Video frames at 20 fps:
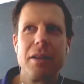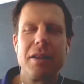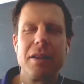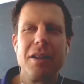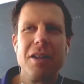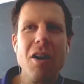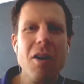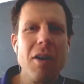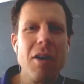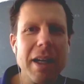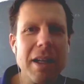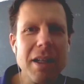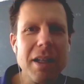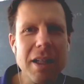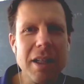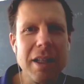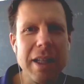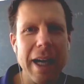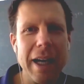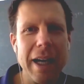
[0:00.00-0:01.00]
No, I didn't
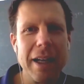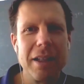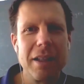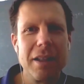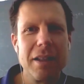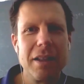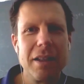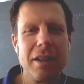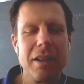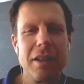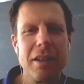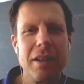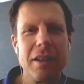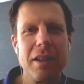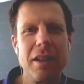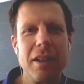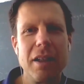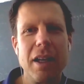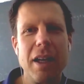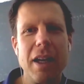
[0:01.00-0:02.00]
need that.
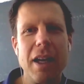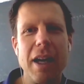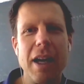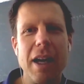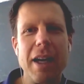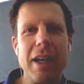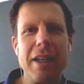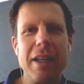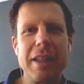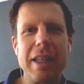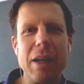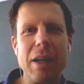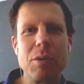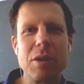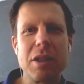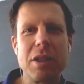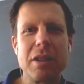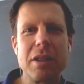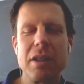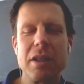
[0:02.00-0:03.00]
That
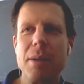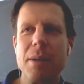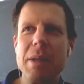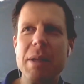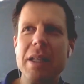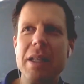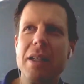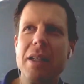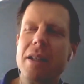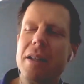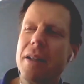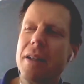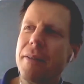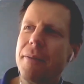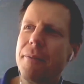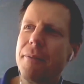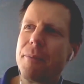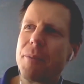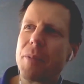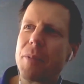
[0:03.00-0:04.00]
was, I mean,
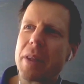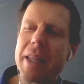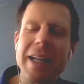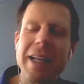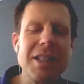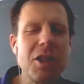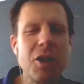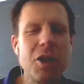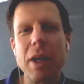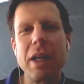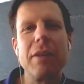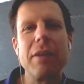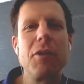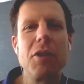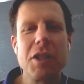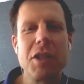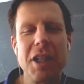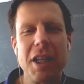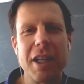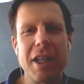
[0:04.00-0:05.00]
that's great if you're a
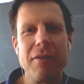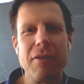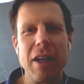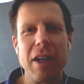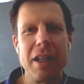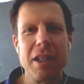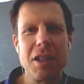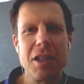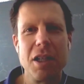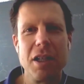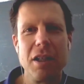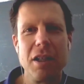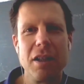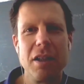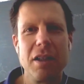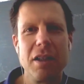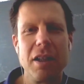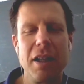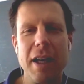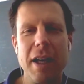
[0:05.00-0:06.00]
Silicon Valley
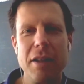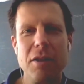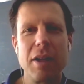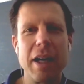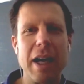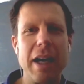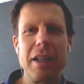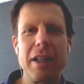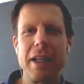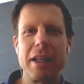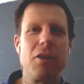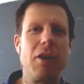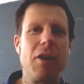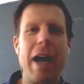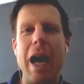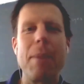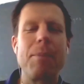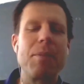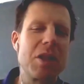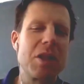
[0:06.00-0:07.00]
engineer and you got like your
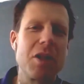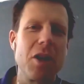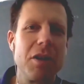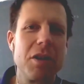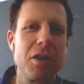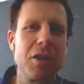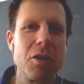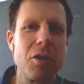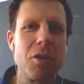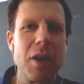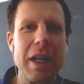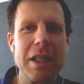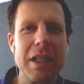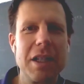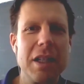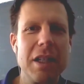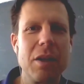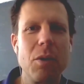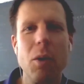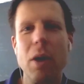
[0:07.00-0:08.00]
app is starting to go
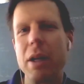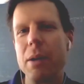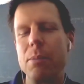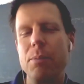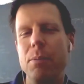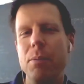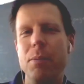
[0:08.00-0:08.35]
crazy and you want to